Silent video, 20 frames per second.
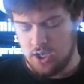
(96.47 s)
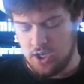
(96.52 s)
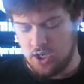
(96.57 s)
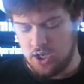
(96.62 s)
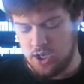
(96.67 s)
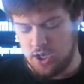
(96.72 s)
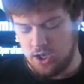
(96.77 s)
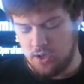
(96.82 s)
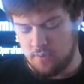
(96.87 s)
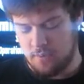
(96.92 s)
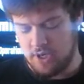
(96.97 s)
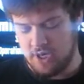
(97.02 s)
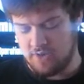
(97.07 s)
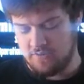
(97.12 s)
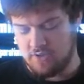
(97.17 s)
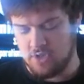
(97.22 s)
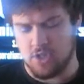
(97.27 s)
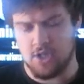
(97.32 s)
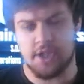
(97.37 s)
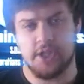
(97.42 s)
I'll give
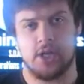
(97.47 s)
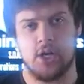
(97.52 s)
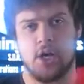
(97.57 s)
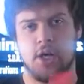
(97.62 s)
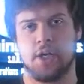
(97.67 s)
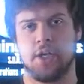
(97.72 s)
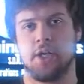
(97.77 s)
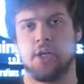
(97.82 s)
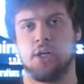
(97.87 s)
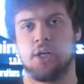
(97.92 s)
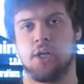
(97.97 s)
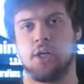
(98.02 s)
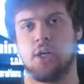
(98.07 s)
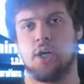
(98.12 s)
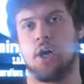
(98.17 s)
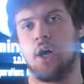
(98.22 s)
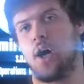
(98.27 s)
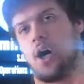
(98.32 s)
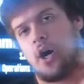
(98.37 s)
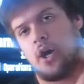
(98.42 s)
you a link on it
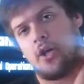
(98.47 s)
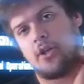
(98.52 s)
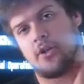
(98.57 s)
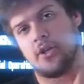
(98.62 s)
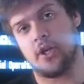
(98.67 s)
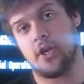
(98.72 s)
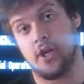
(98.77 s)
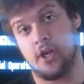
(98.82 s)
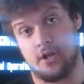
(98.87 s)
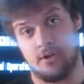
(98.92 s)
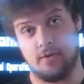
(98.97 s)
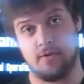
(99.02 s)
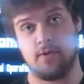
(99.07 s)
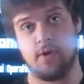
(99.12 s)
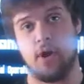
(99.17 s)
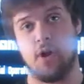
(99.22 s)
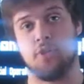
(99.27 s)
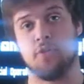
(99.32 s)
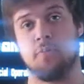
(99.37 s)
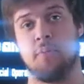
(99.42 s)
on the
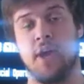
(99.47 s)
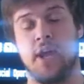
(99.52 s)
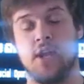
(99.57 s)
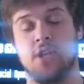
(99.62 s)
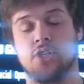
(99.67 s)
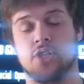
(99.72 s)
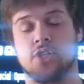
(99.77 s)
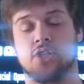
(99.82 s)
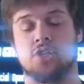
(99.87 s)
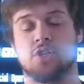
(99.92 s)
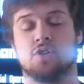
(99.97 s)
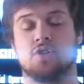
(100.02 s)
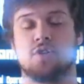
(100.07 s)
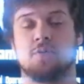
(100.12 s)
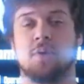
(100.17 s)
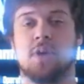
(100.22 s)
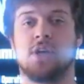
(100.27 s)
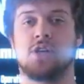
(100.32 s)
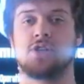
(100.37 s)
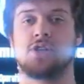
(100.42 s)
page, on this
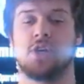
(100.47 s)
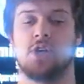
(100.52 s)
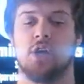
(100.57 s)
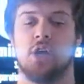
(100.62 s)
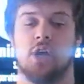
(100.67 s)
YouTube page.